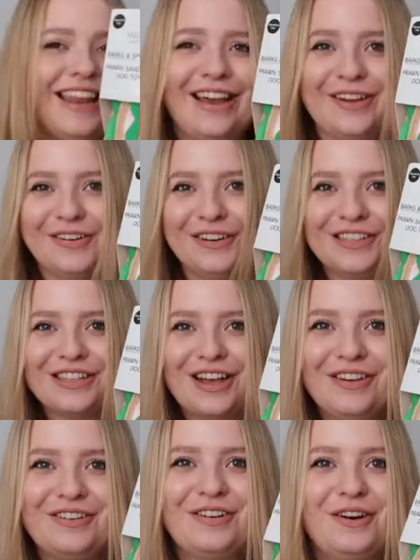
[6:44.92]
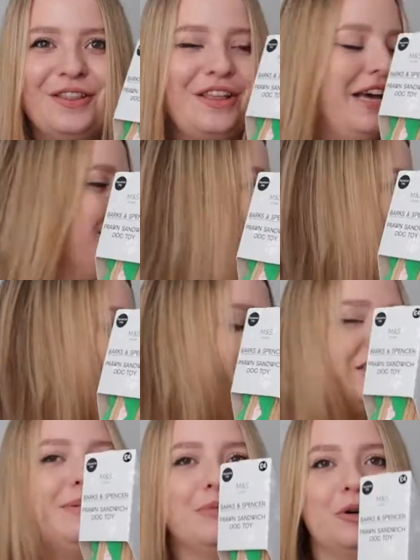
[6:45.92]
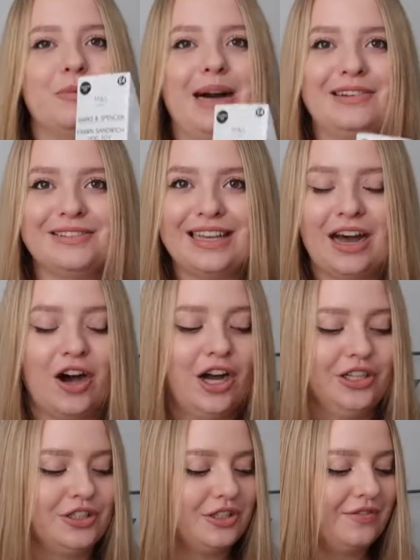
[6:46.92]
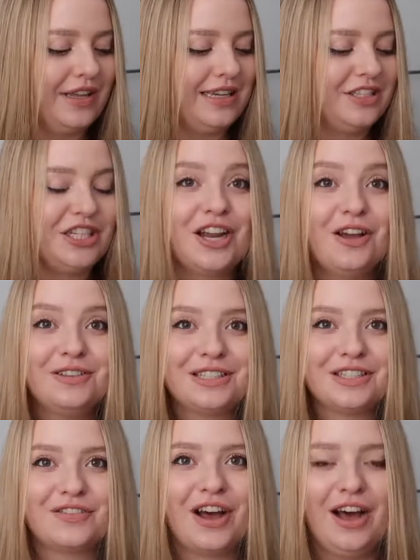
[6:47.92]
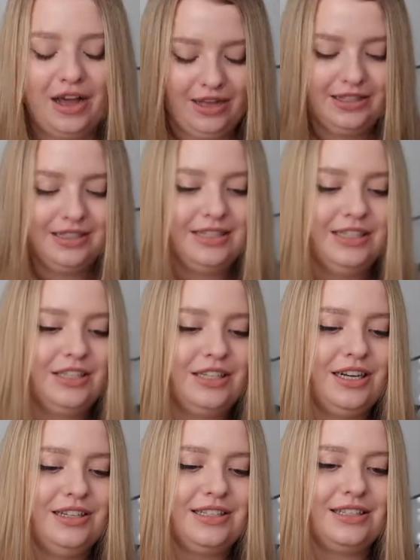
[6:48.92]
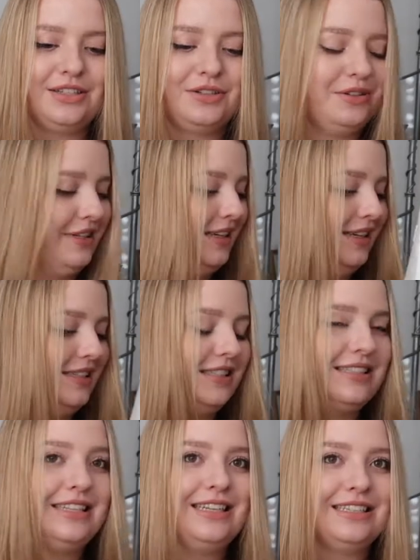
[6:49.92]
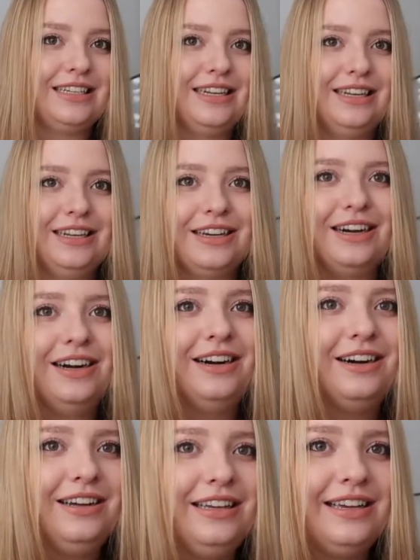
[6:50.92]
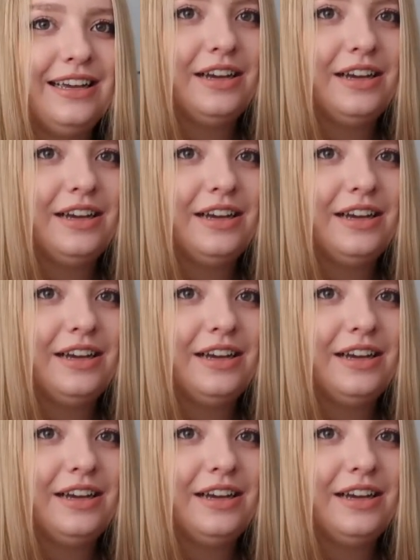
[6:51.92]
then I also got them, I literally bought about 100 of these. She knows it's for her. She knows it's a toy. She's literally, look at her eyeing